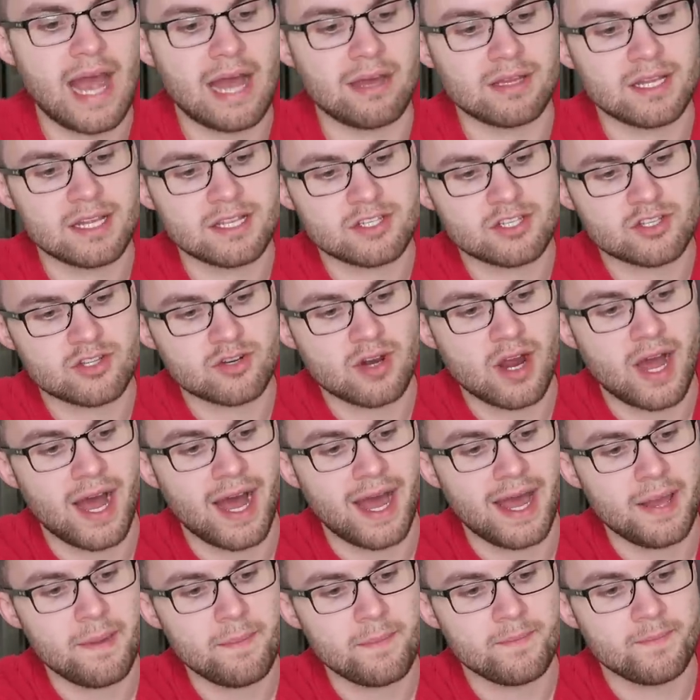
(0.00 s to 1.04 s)
Now let's
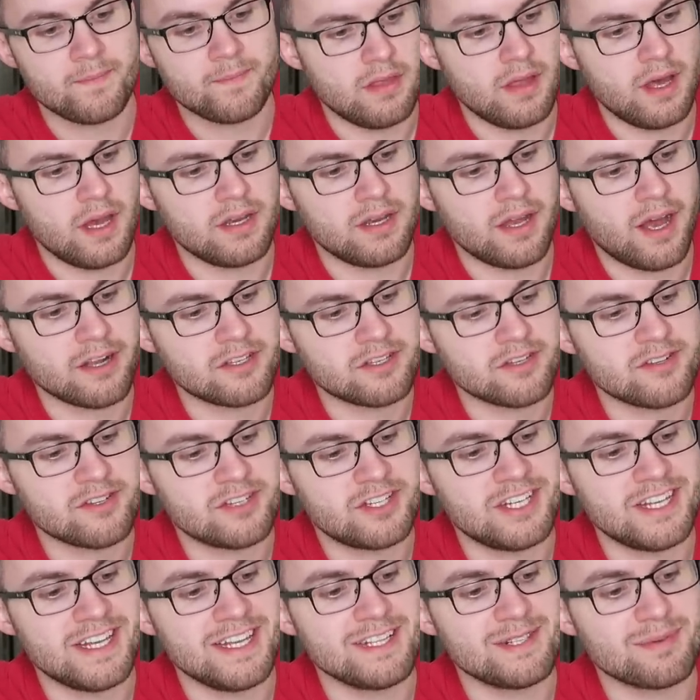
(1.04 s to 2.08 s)
try the nacho
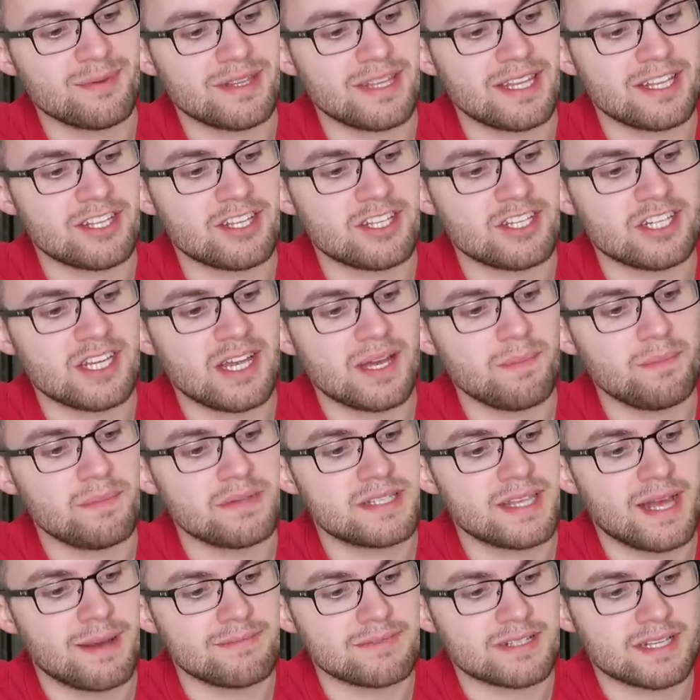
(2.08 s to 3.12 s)
cheese with the
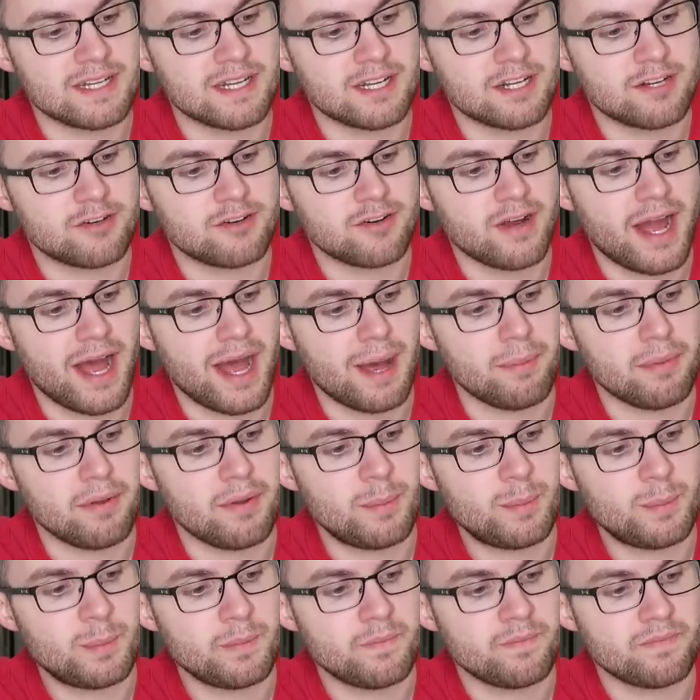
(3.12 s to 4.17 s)
chips. I'm just gonna
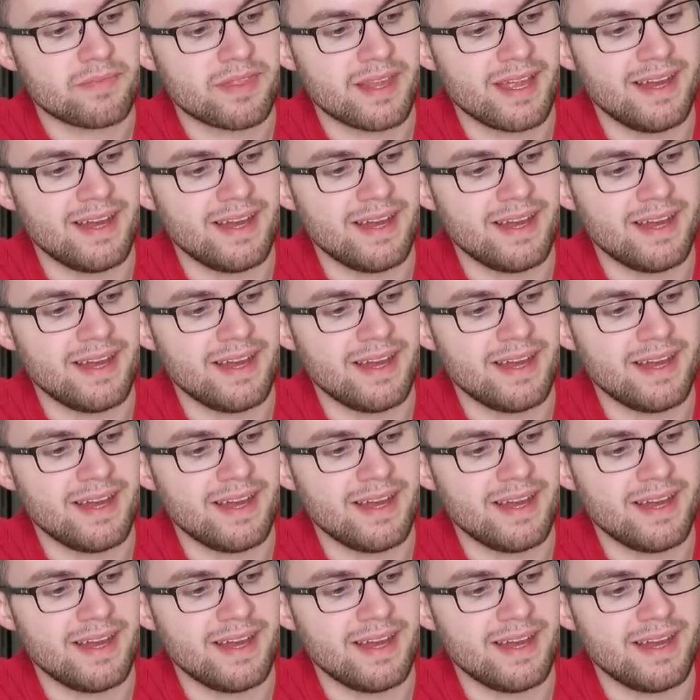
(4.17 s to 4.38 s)
grab